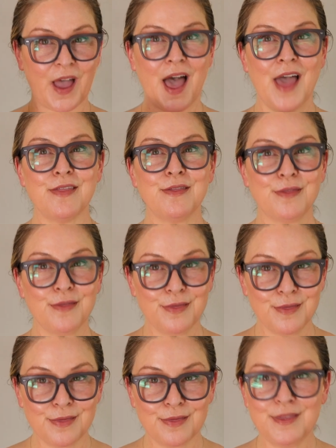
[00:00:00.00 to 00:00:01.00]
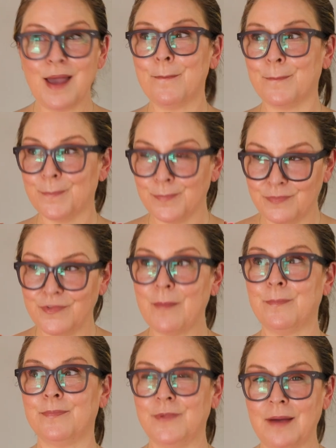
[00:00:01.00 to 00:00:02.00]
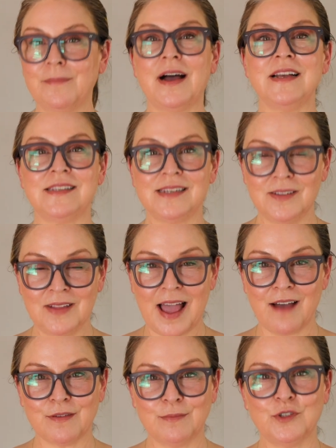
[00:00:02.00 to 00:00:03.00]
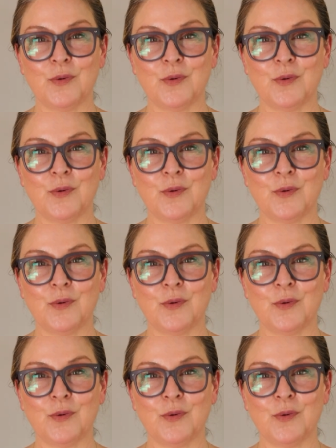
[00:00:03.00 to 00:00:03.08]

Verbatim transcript: I, th yep. Yep, yep, I still have them.